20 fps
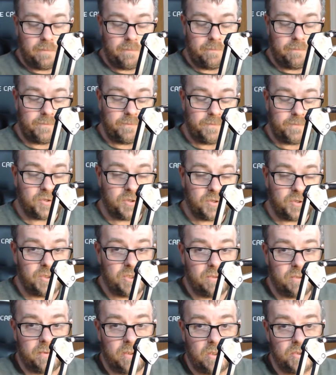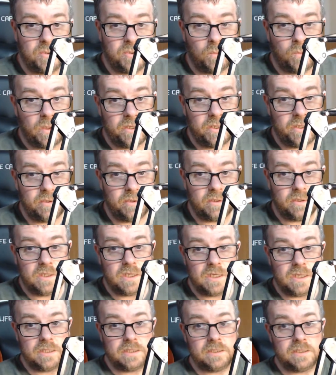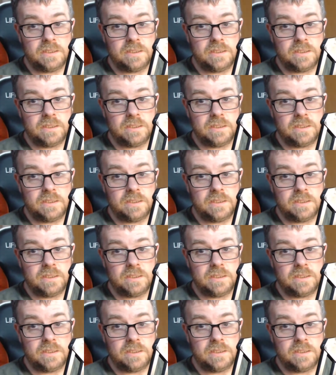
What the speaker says: so we should be on to weathering that